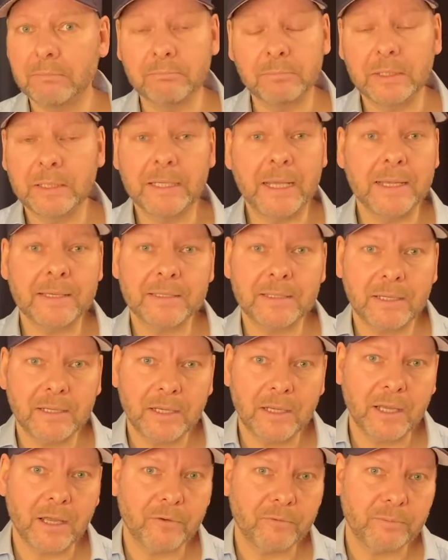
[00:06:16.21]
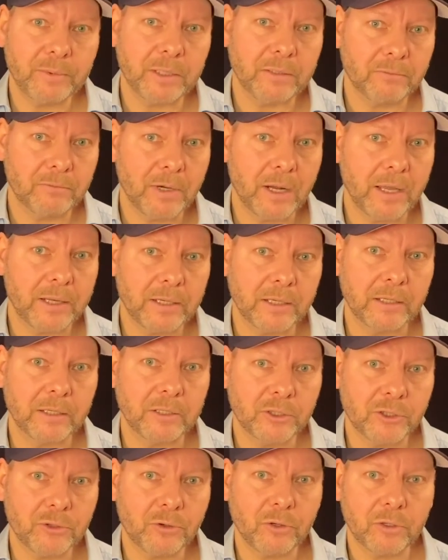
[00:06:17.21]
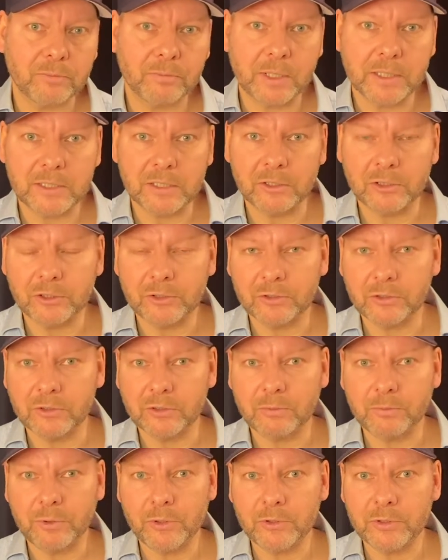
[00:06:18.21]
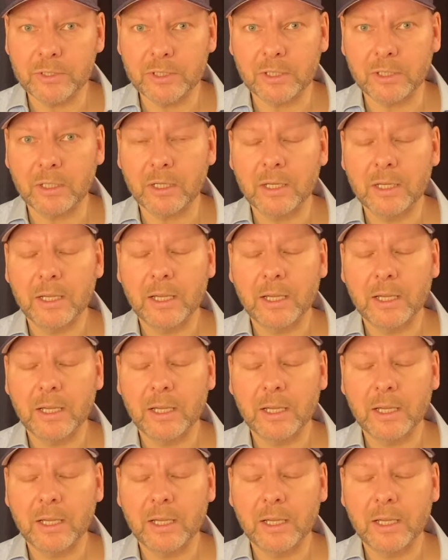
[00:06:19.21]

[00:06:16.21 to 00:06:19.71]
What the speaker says: yesterday I've been writing a short message to the person,